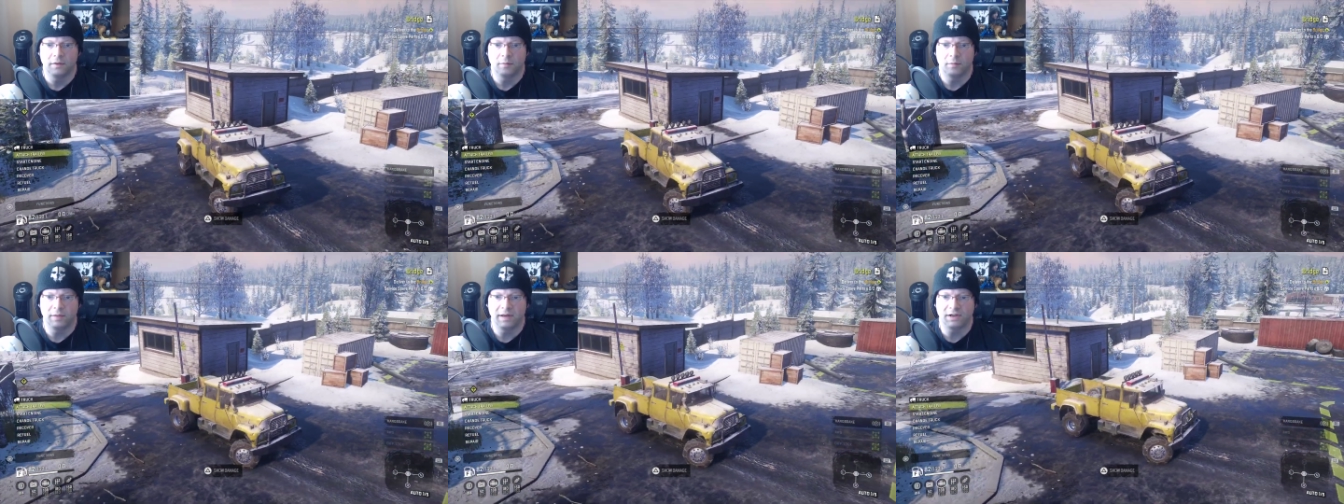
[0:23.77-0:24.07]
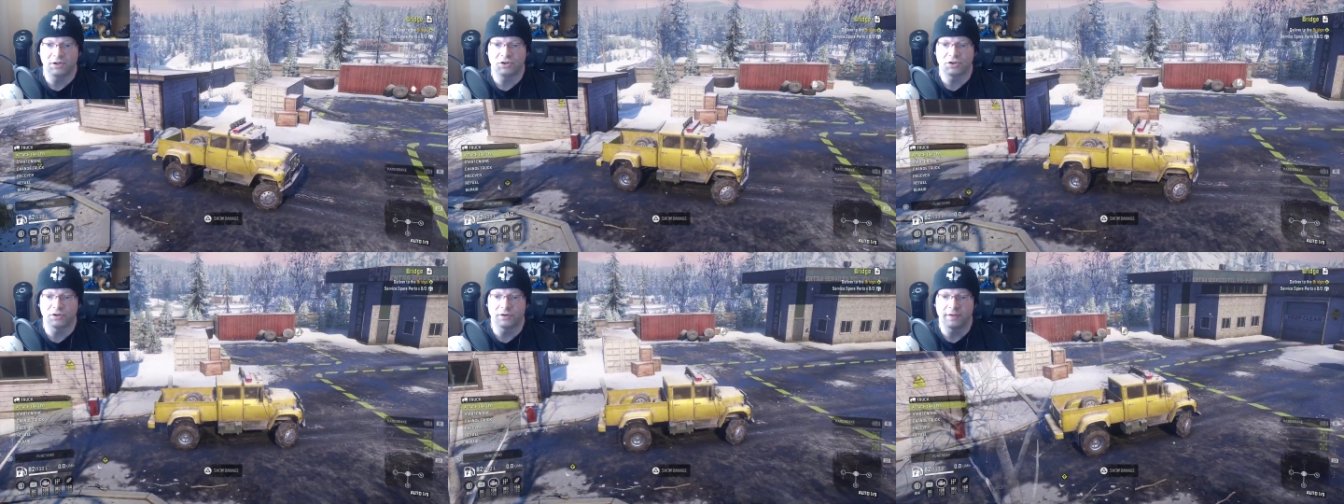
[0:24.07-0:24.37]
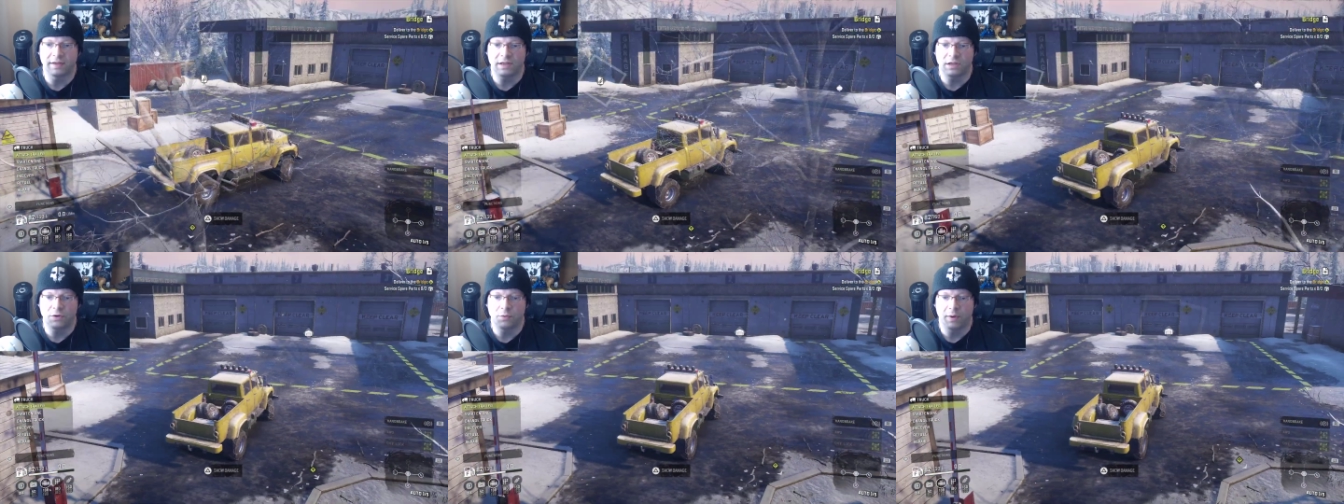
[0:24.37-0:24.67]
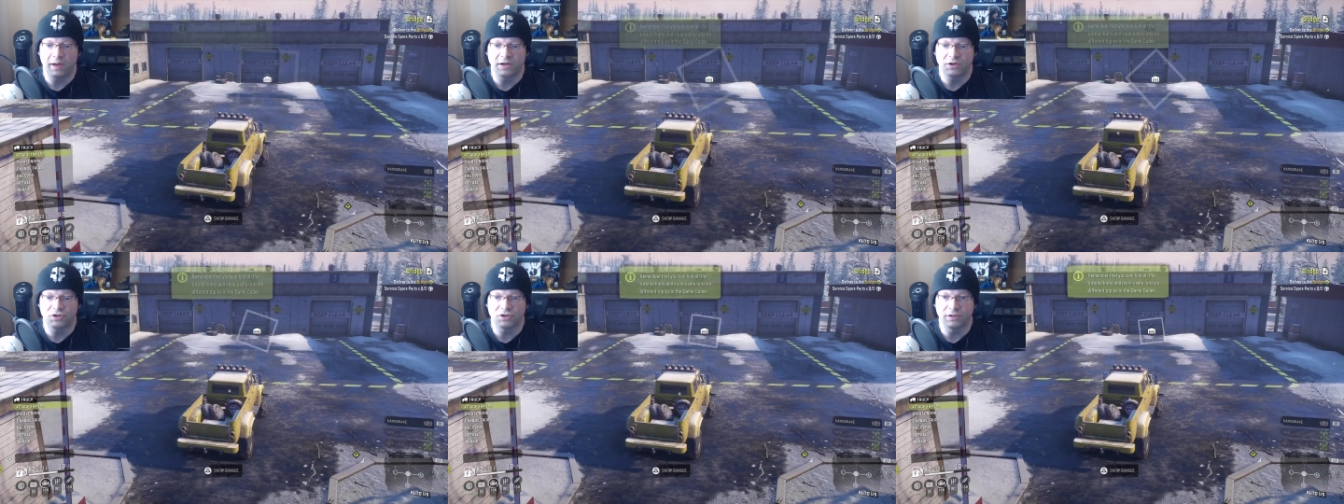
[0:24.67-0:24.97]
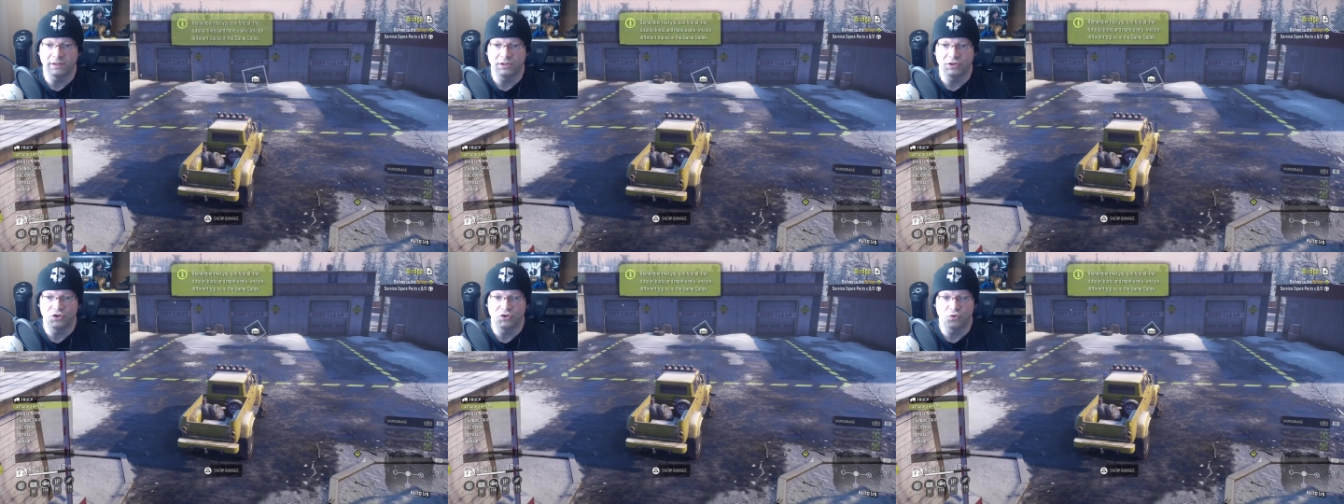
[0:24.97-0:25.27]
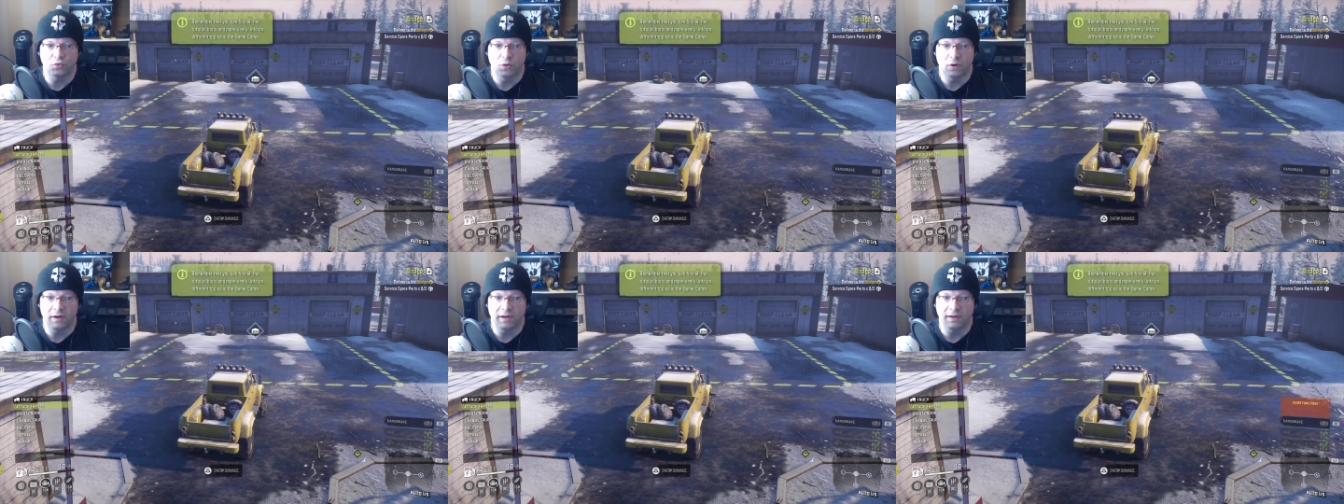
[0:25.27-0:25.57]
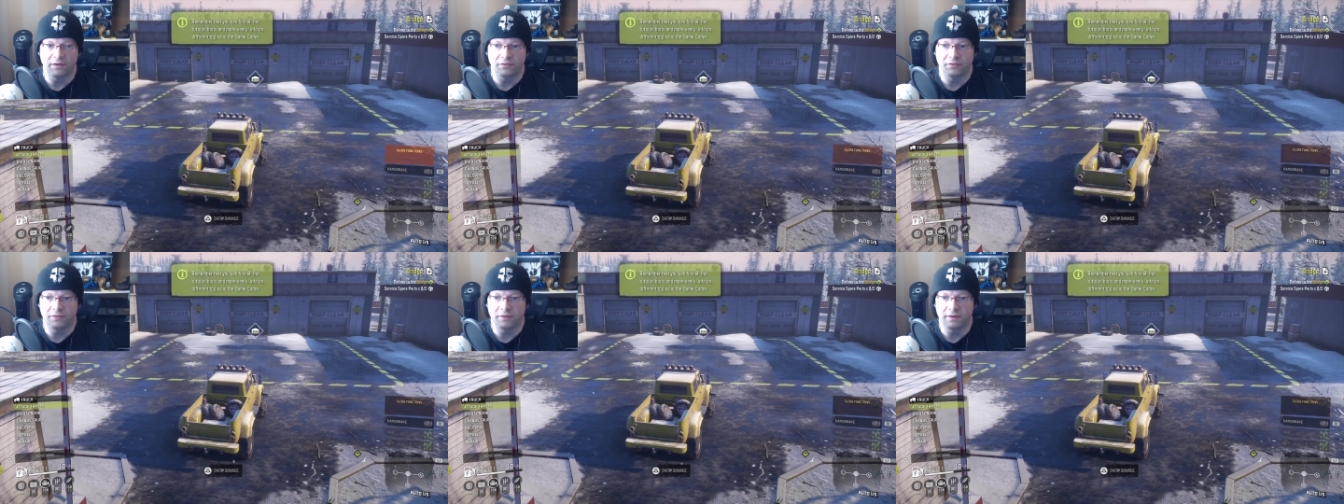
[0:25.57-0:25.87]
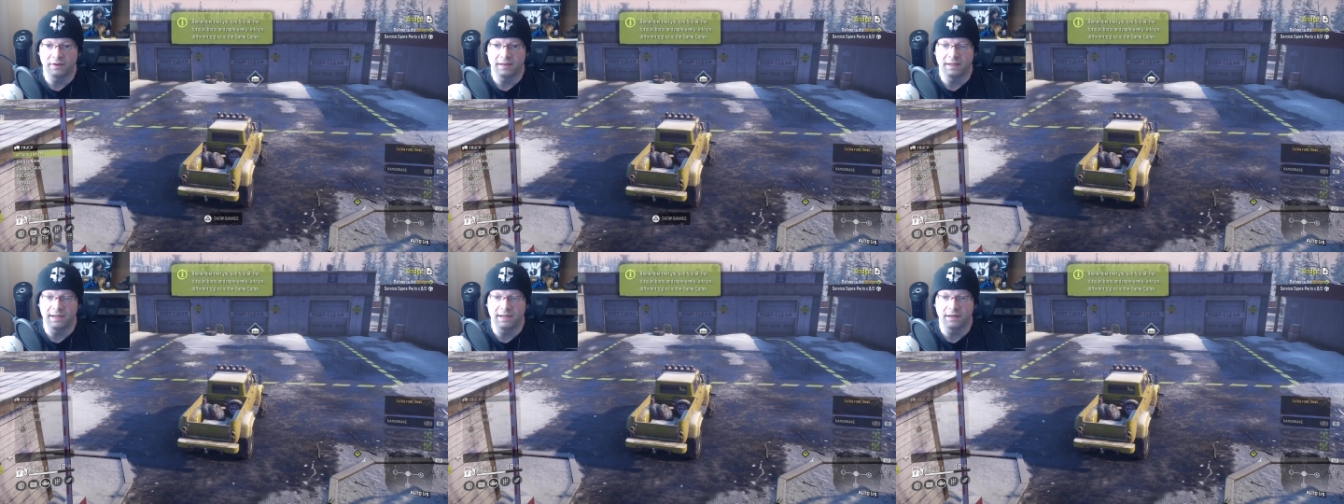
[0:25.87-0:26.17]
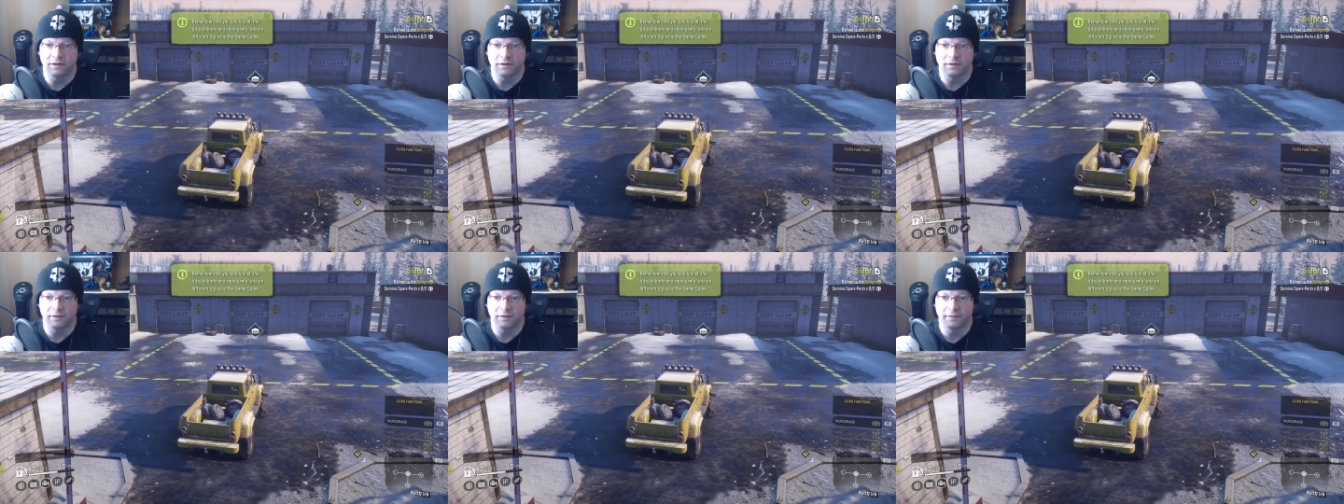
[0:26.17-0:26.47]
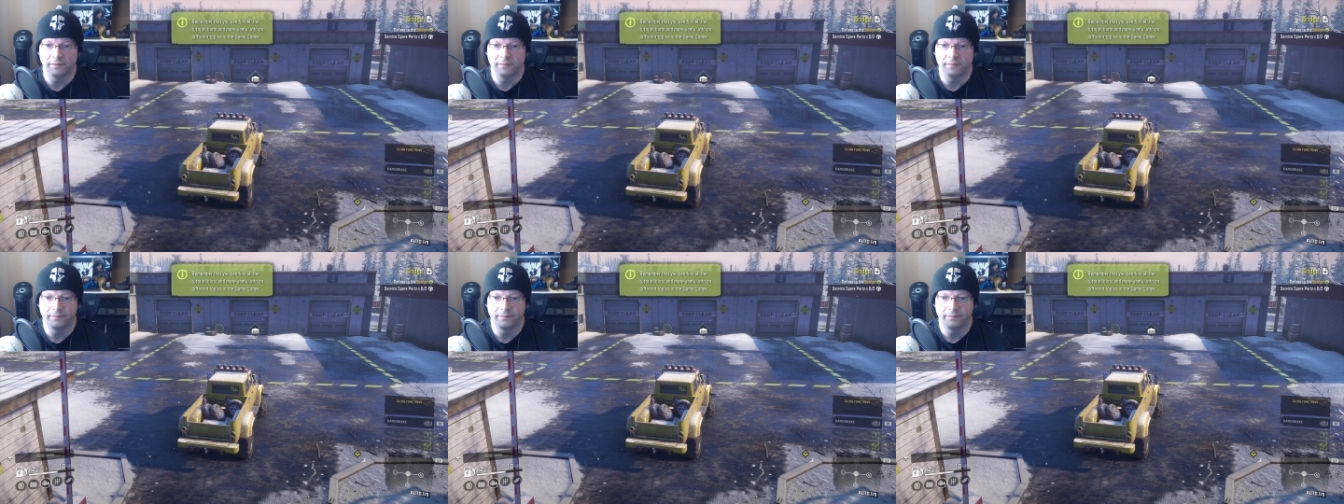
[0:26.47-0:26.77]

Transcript: Make sure that you actually drive near